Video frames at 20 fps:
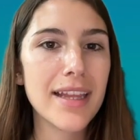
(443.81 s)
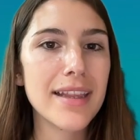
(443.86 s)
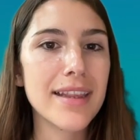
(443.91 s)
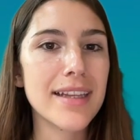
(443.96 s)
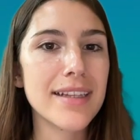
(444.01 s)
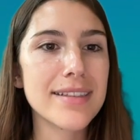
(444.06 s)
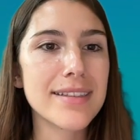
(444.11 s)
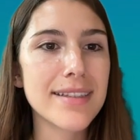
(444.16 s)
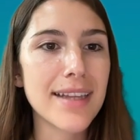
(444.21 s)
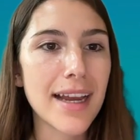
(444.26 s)

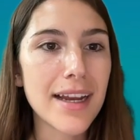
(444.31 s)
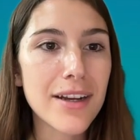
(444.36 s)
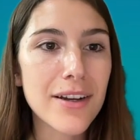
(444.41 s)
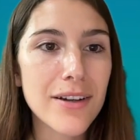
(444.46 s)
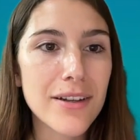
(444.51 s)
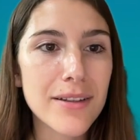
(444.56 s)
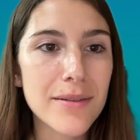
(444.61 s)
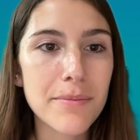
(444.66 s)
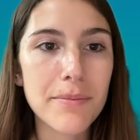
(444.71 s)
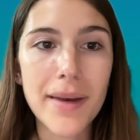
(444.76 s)
The
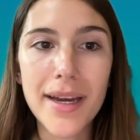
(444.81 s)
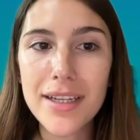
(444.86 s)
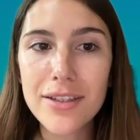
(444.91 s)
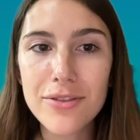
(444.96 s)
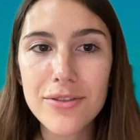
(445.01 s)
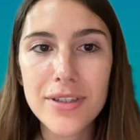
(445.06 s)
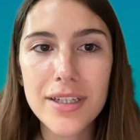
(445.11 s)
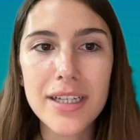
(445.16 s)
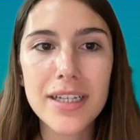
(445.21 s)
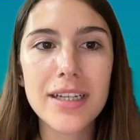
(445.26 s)
second
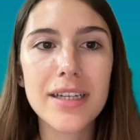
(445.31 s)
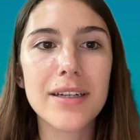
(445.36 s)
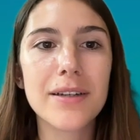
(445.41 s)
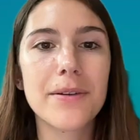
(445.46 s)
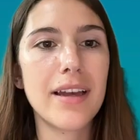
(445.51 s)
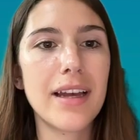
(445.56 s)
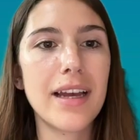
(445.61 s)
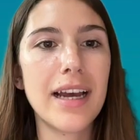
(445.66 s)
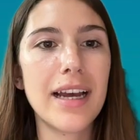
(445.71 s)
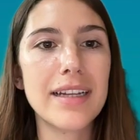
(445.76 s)
metric,
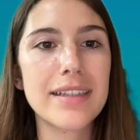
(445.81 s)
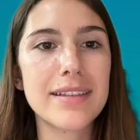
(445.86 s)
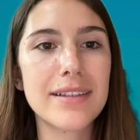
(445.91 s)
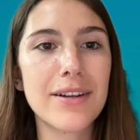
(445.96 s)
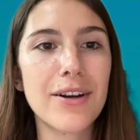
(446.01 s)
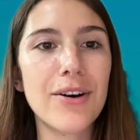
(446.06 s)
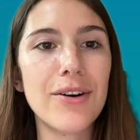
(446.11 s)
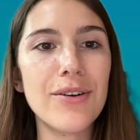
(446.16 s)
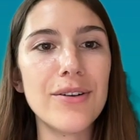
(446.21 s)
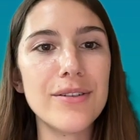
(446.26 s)
it's
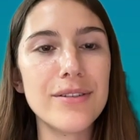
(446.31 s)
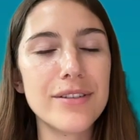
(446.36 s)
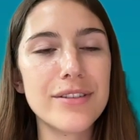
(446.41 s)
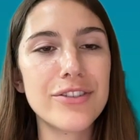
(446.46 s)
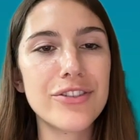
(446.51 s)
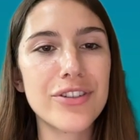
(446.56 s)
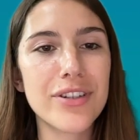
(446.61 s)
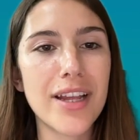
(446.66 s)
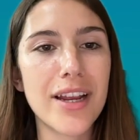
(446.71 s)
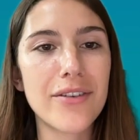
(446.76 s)
called
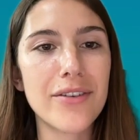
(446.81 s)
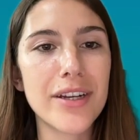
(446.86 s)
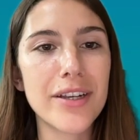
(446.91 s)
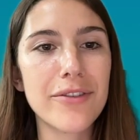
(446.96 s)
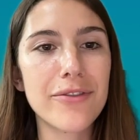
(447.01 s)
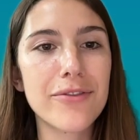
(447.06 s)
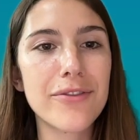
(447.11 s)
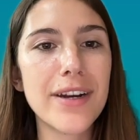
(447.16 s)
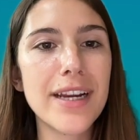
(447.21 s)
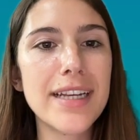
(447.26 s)
generic
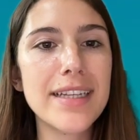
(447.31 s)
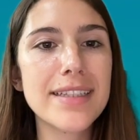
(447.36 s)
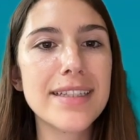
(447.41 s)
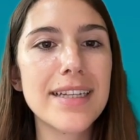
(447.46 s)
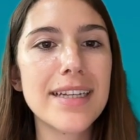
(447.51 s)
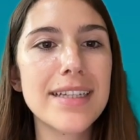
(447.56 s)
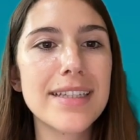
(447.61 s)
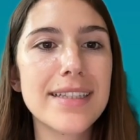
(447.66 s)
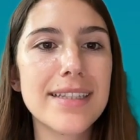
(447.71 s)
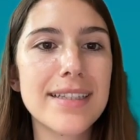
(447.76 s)

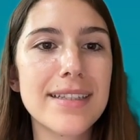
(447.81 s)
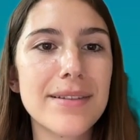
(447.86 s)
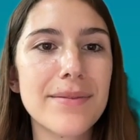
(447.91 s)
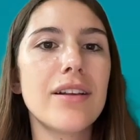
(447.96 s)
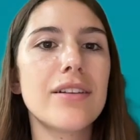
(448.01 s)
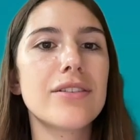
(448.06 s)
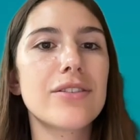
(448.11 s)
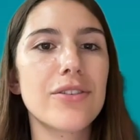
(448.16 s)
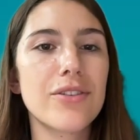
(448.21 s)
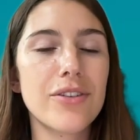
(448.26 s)
phrases.
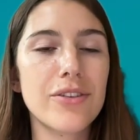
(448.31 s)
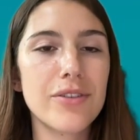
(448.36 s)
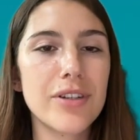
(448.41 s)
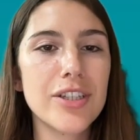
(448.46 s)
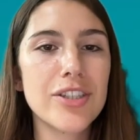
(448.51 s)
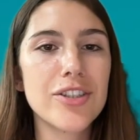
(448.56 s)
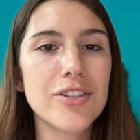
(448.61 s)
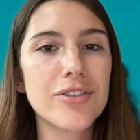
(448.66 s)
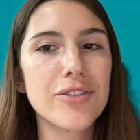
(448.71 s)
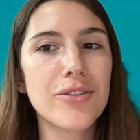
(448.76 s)
So the
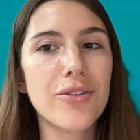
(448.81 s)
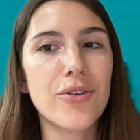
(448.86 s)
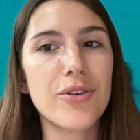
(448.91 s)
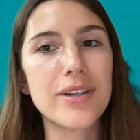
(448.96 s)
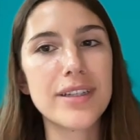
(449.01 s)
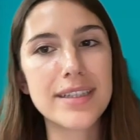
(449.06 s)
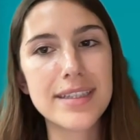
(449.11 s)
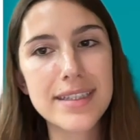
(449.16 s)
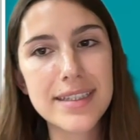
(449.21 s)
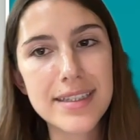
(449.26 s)
original
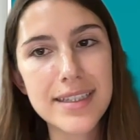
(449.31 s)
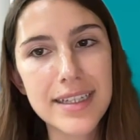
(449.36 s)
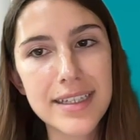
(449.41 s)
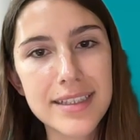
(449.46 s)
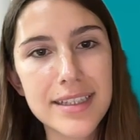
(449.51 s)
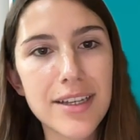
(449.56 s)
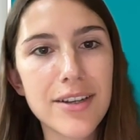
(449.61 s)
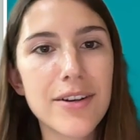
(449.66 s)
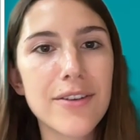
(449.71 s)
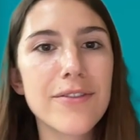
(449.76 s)
scored
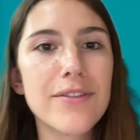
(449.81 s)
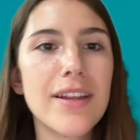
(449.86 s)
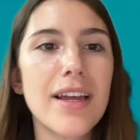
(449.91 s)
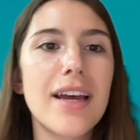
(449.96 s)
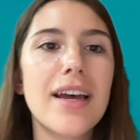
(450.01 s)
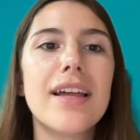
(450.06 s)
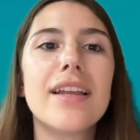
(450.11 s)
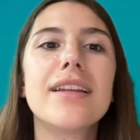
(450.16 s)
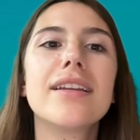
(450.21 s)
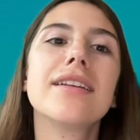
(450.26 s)
6 out of
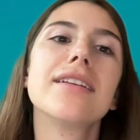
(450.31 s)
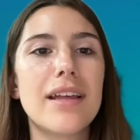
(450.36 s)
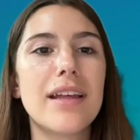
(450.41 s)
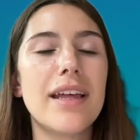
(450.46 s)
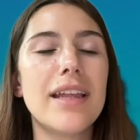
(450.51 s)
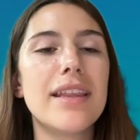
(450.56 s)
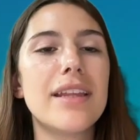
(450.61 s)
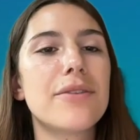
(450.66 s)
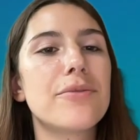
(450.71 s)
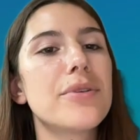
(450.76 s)
10
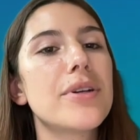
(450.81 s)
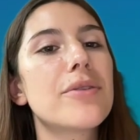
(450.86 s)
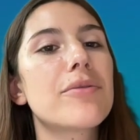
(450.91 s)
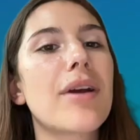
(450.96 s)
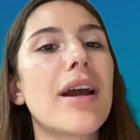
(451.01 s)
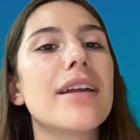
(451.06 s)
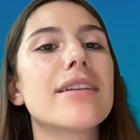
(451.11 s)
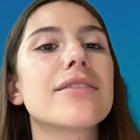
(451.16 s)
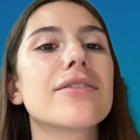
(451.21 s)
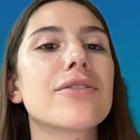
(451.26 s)
and the
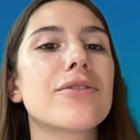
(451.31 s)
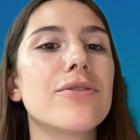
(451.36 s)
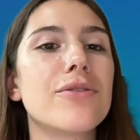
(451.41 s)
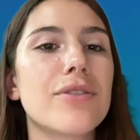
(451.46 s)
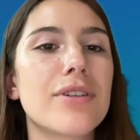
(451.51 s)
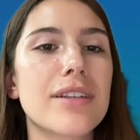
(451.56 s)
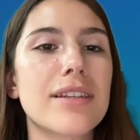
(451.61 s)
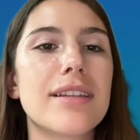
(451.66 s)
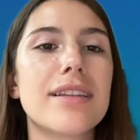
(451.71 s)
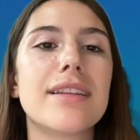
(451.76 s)
rewrite
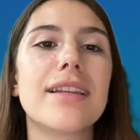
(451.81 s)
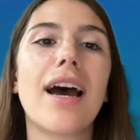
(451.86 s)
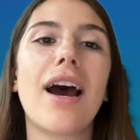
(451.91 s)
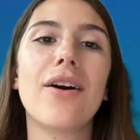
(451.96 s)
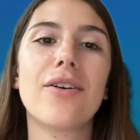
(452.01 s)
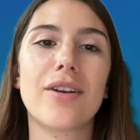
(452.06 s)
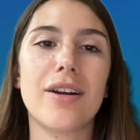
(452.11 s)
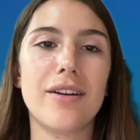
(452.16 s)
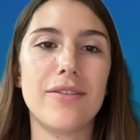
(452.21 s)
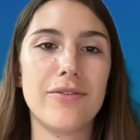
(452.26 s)
scored
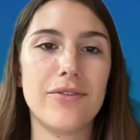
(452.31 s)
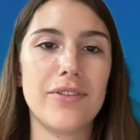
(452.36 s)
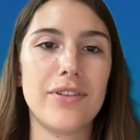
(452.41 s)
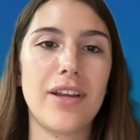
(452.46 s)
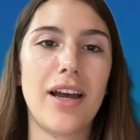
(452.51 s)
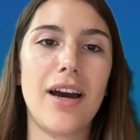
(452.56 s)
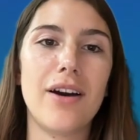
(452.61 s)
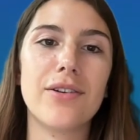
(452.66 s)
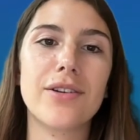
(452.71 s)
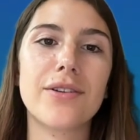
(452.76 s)
9
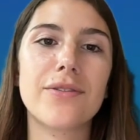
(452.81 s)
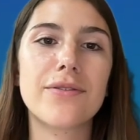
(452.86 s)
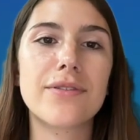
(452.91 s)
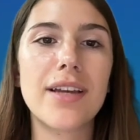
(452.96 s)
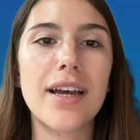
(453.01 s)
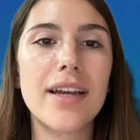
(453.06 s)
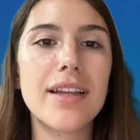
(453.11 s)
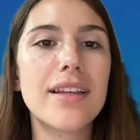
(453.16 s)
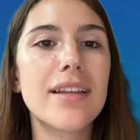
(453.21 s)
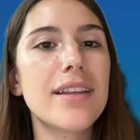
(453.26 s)
out of
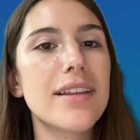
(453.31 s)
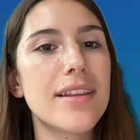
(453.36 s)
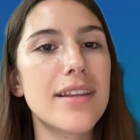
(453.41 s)
10.